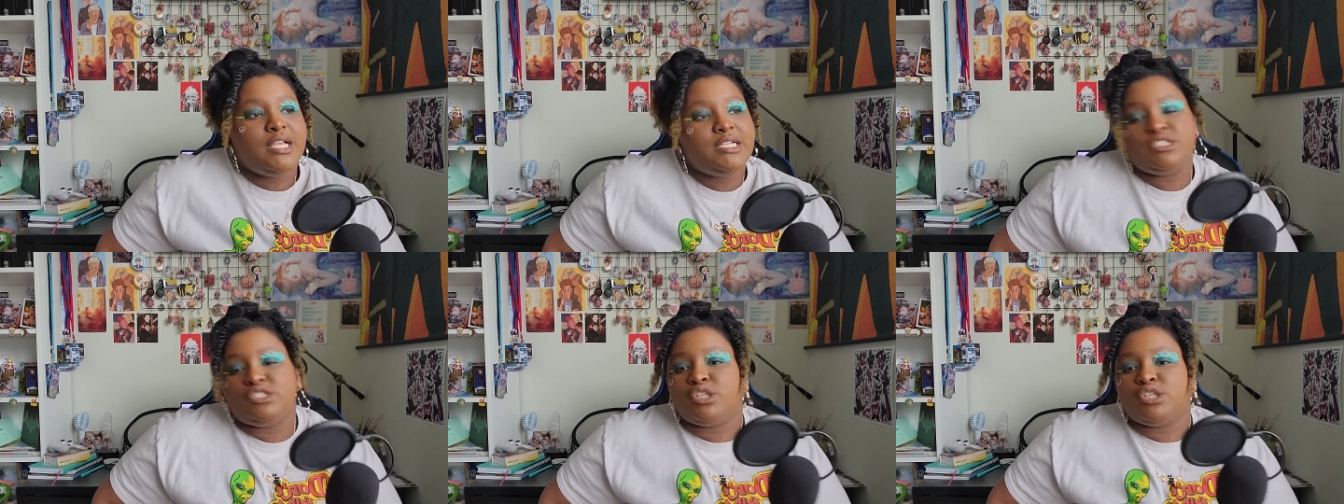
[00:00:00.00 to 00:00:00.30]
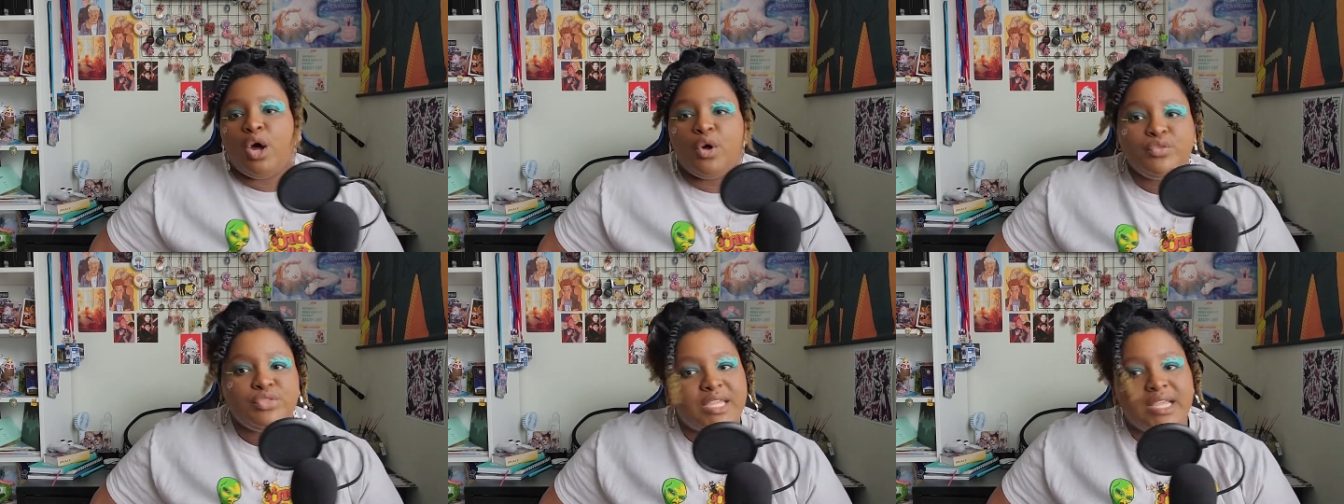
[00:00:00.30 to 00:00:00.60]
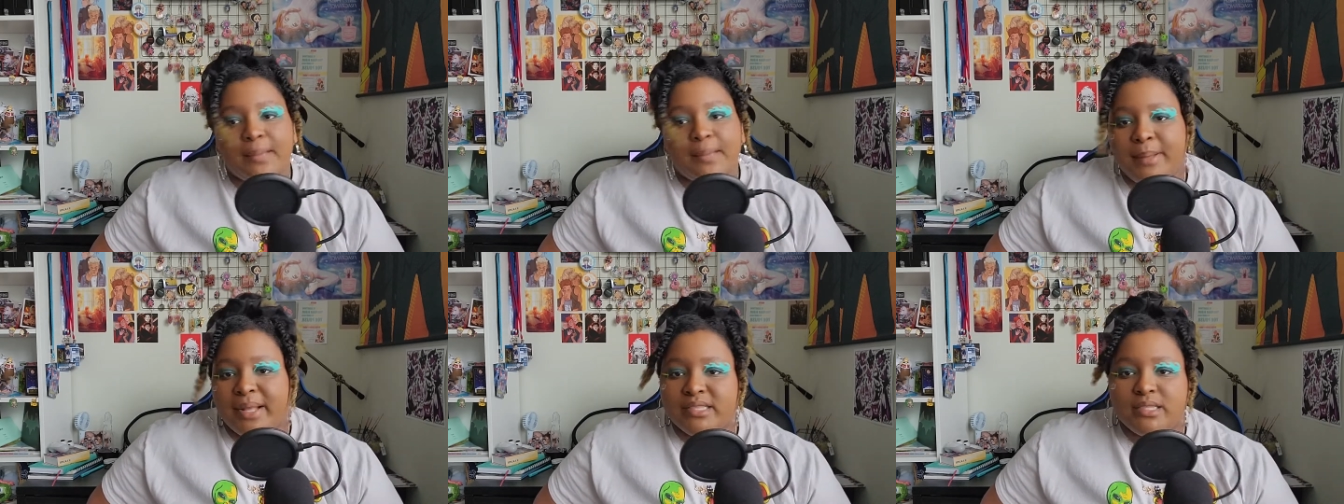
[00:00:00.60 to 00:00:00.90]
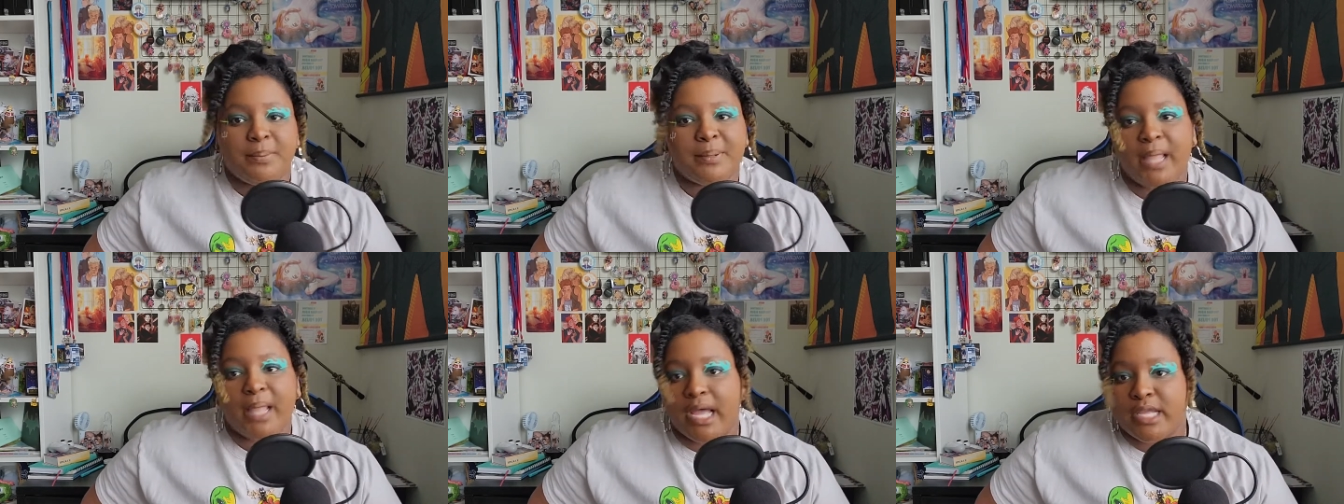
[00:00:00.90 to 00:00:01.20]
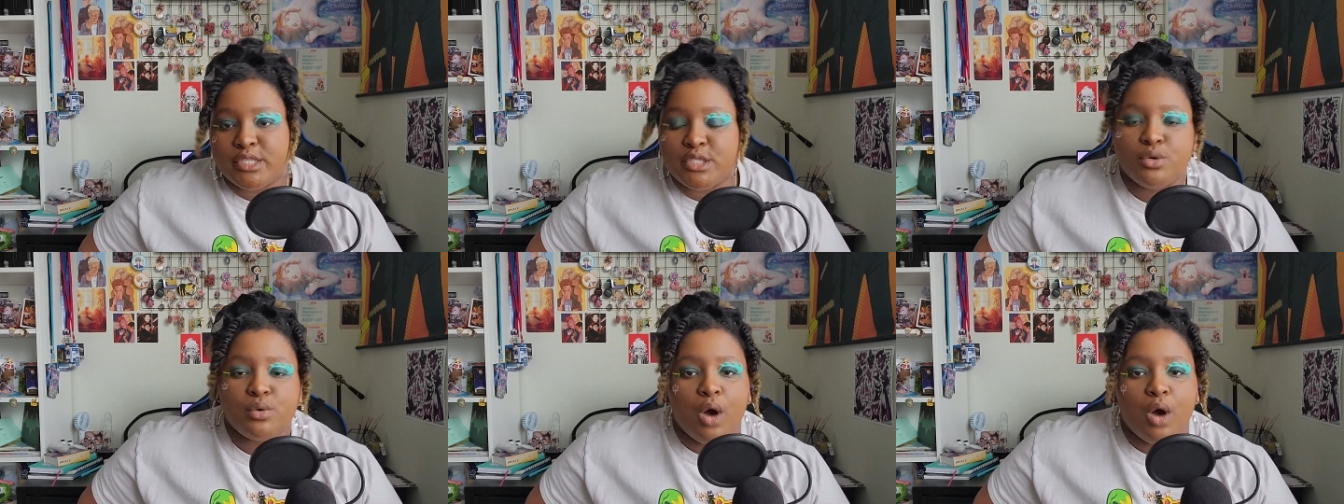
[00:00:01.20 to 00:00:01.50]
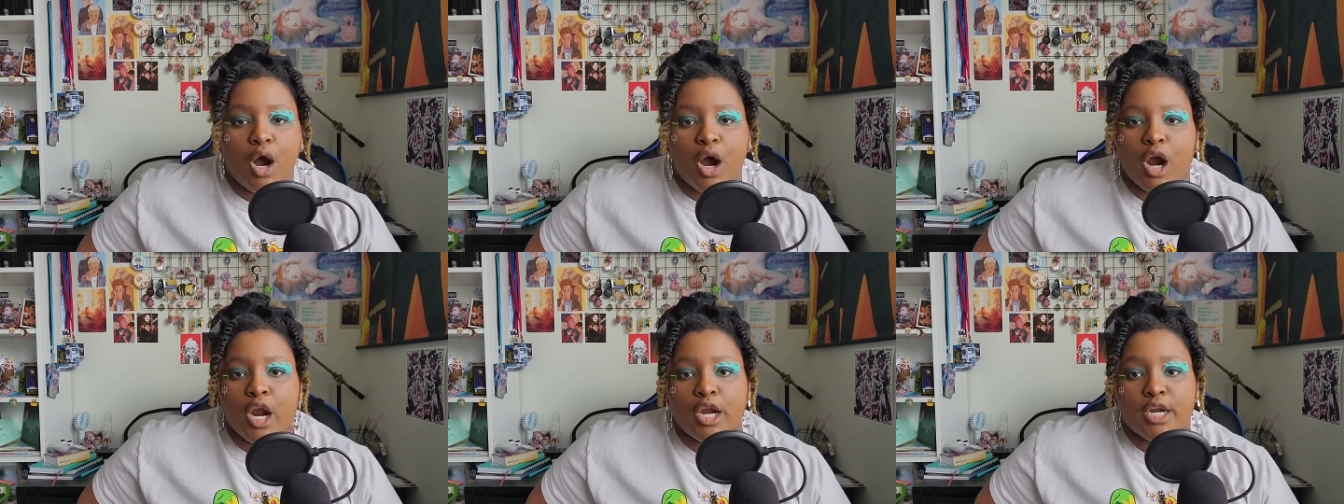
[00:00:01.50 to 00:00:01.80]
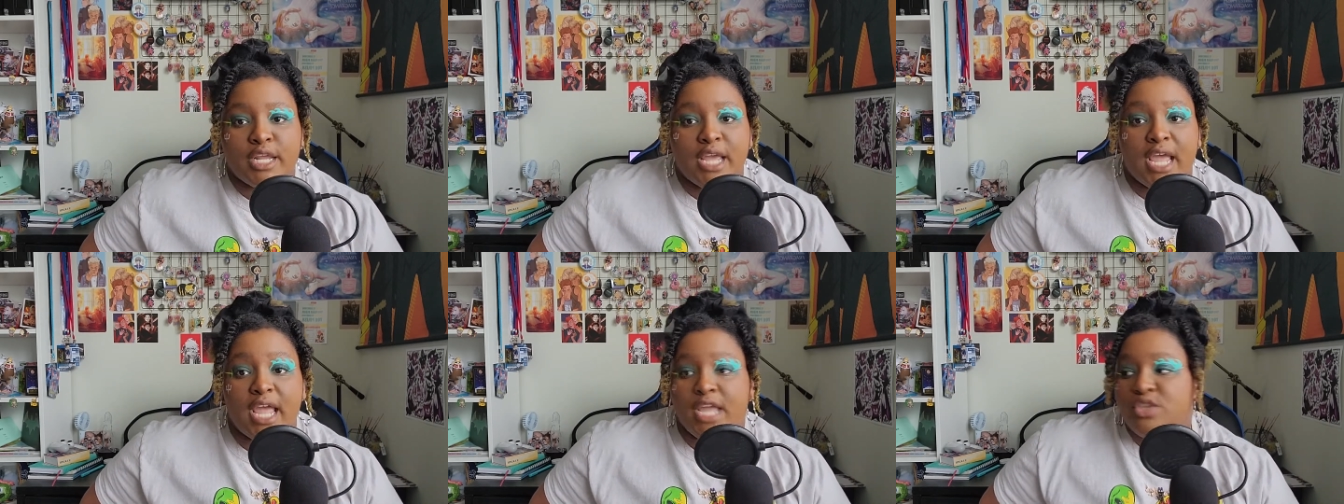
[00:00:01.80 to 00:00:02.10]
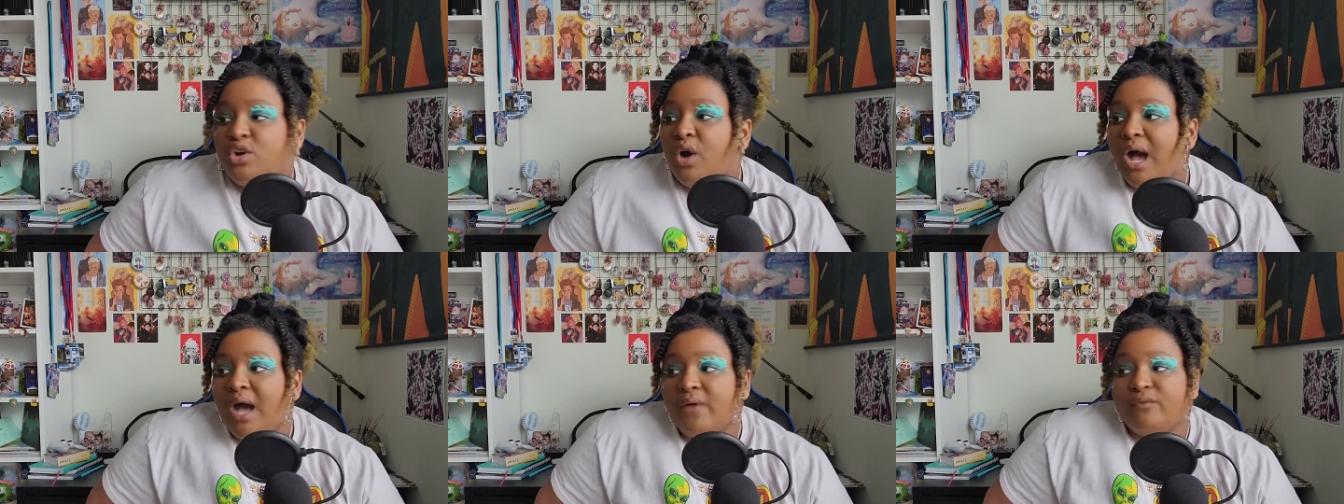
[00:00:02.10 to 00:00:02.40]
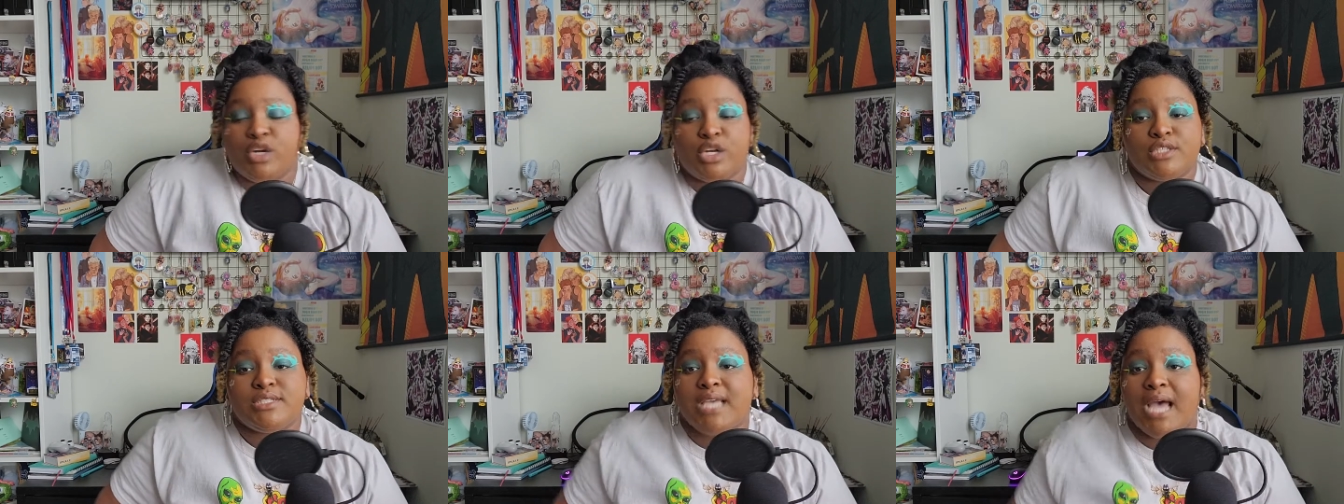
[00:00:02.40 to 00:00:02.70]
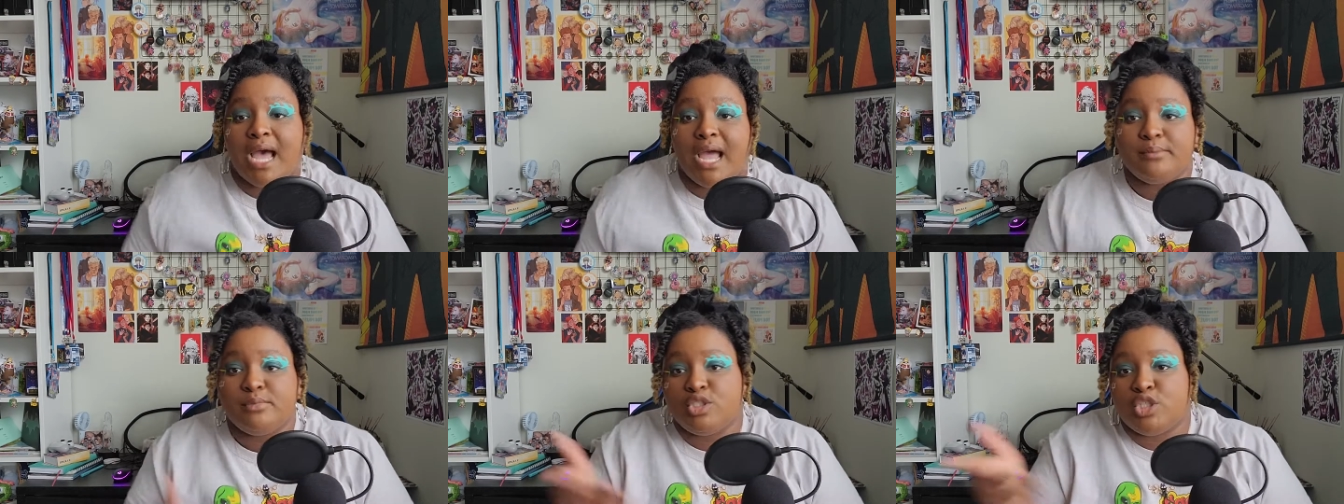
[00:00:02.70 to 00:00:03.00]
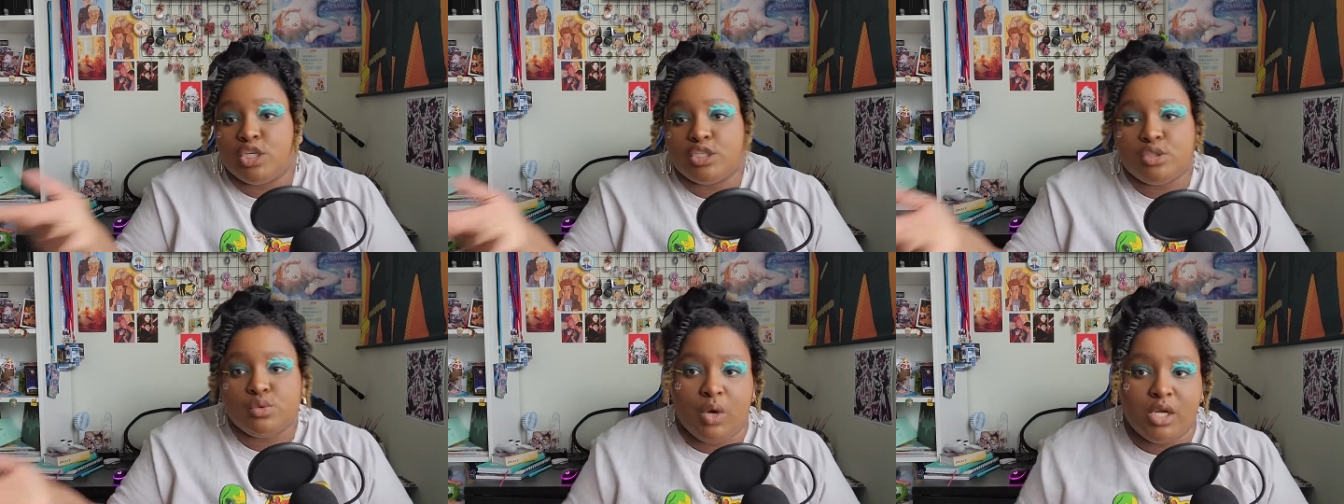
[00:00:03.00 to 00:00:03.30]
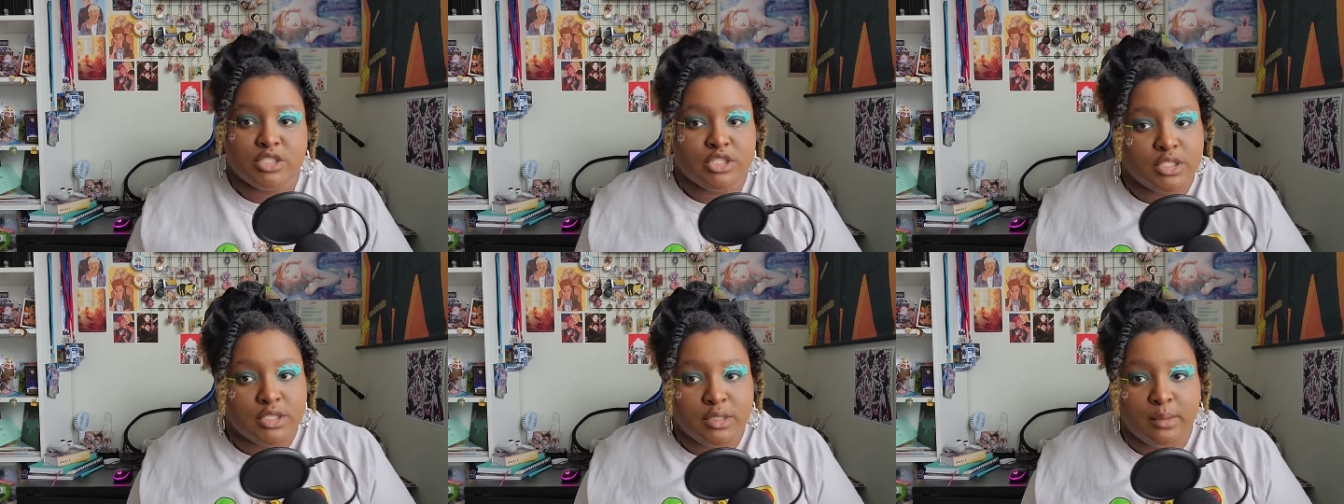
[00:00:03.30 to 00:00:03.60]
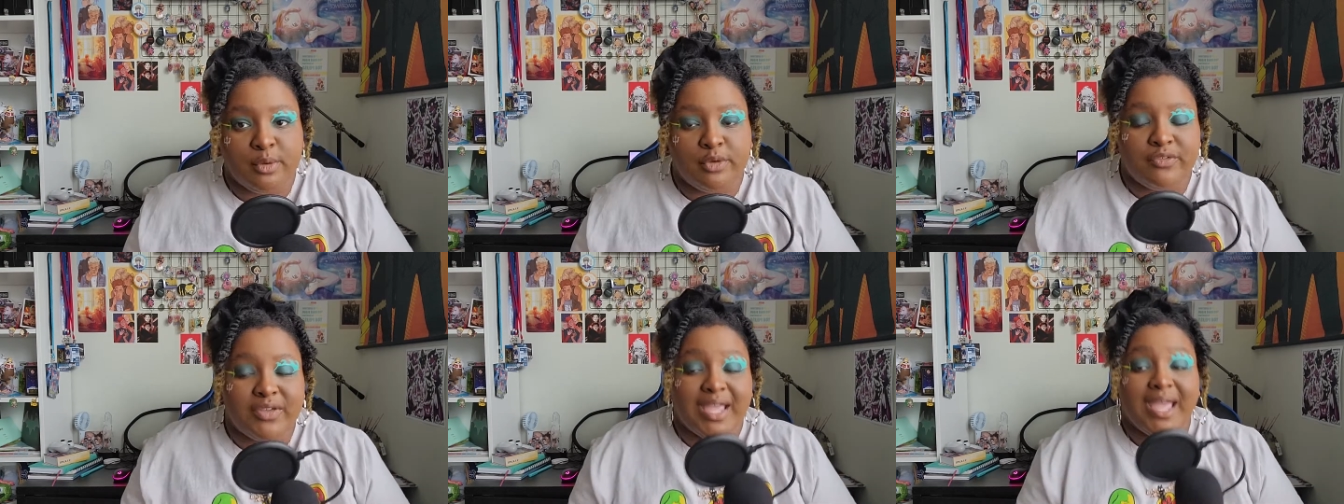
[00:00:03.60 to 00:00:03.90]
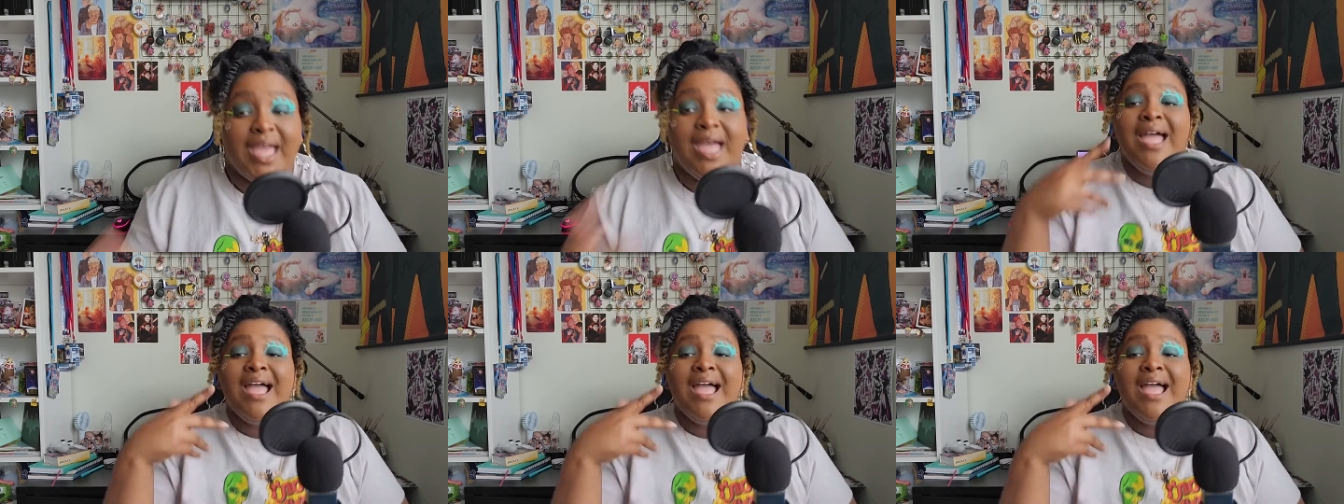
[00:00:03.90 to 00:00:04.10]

Don't think about the plot too hard, and you'll have a good time just watching the movie.